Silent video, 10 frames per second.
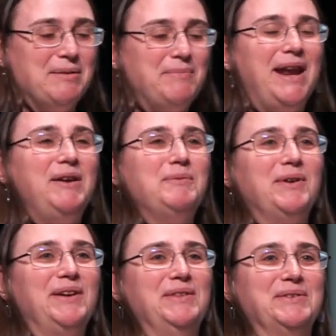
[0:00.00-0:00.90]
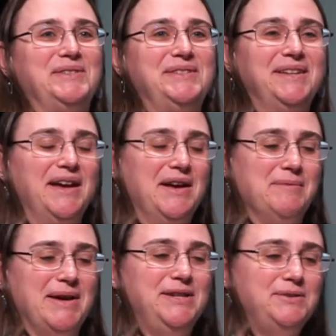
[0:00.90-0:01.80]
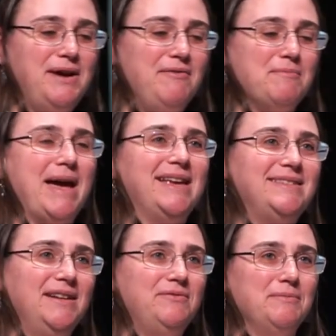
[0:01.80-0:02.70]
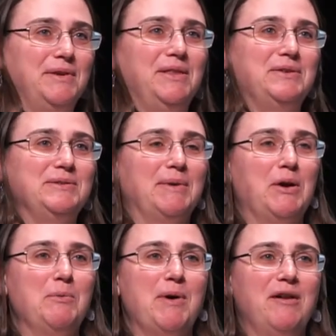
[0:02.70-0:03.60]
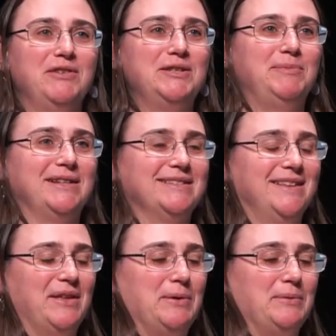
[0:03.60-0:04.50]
But I don't work on those. I do have a masthead from one of those in my home office because I thought